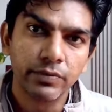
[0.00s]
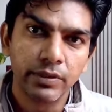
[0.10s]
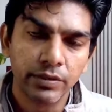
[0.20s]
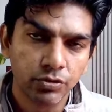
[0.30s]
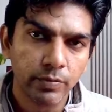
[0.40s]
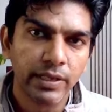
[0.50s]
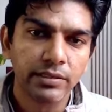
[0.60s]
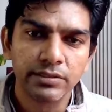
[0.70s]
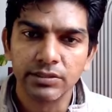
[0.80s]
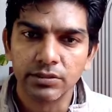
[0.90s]
they should
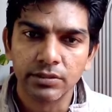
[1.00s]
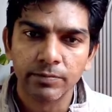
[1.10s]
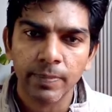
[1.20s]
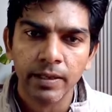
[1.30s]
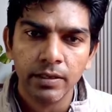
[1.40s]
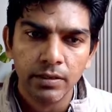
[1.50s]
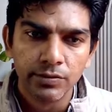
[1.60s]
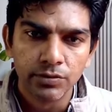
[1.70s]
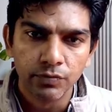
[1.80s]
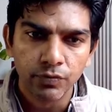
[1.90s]
balance each other.
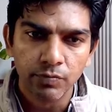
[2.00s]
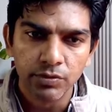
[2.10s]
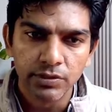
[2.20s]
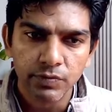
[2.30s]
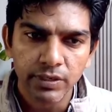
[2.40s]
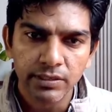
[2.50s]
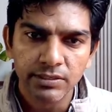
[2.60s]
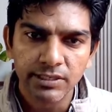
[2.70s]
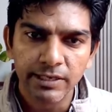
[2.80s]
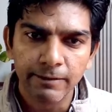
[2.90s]
So from this we can
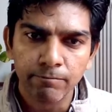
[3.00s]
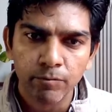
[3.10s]
say